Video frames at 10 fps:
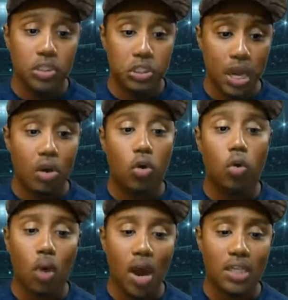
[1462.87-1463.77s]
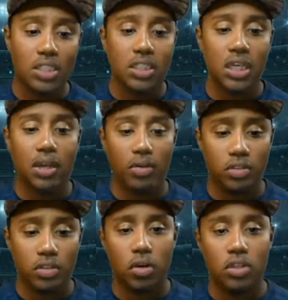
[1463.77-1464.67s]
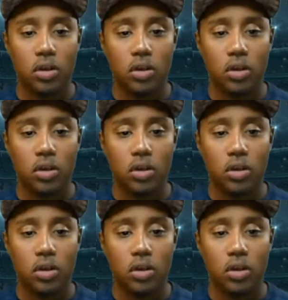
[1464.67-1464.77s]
Chicago, Washington, Arizona.